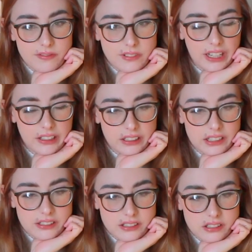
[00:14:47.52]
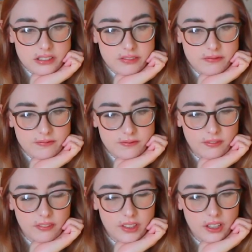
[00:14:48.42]
I guess.
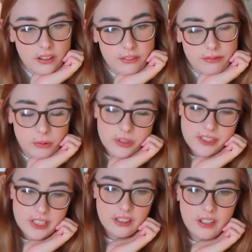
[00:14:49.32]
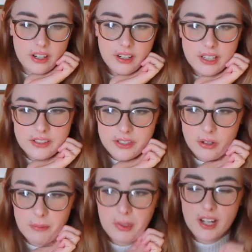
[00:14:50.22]
No, we'll see. All right, so I'm